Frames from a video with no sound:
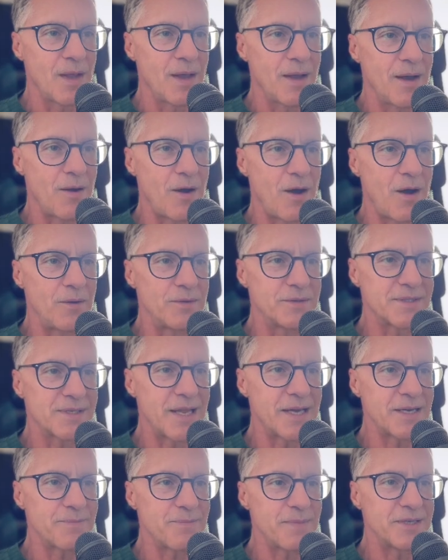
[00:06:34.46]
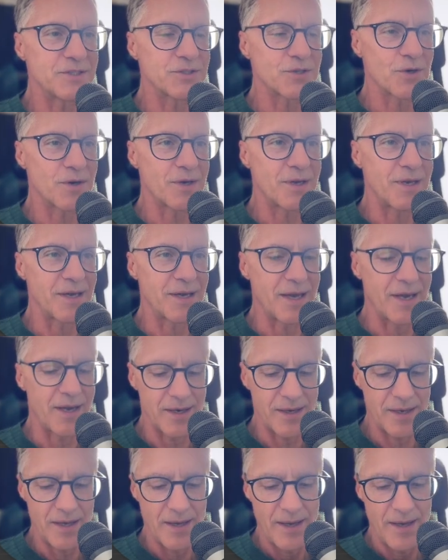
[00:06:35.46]
I'll select my circle
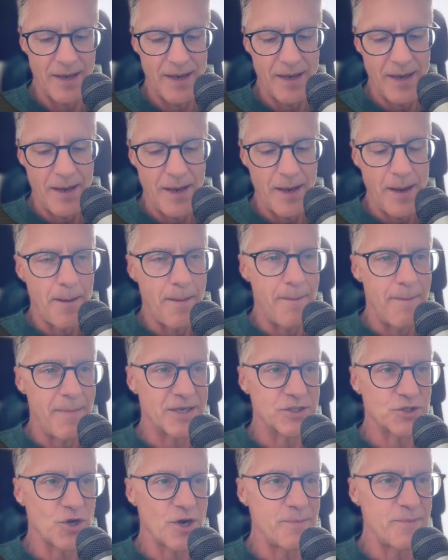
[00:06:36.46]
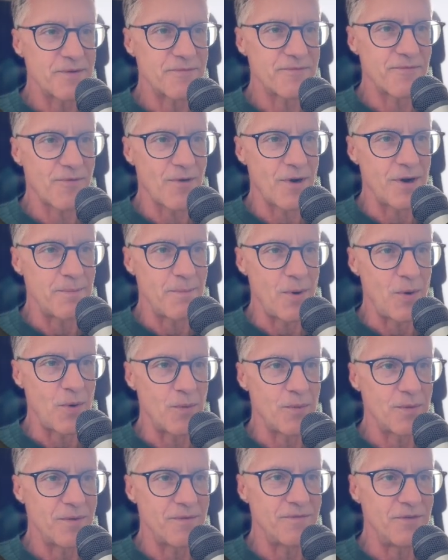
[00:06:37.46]
again, make sure I'm in front
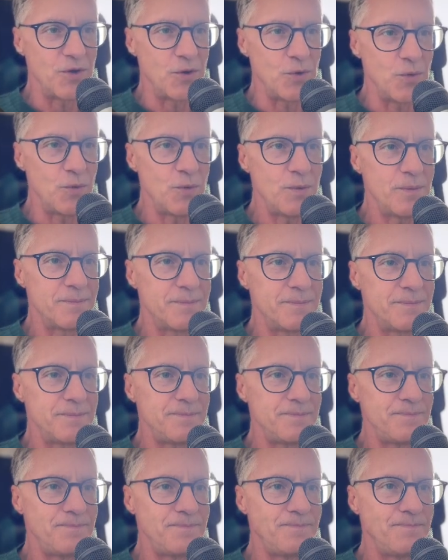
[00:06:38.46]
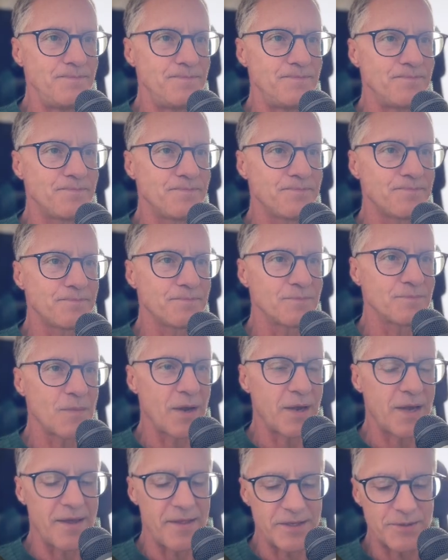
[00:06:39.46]
mode view.
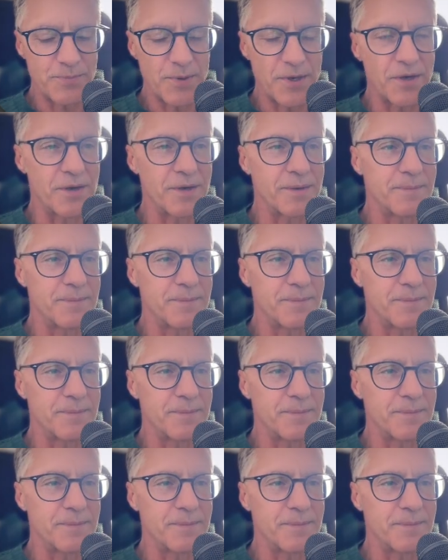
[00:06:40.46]
Okay, that's pretty good.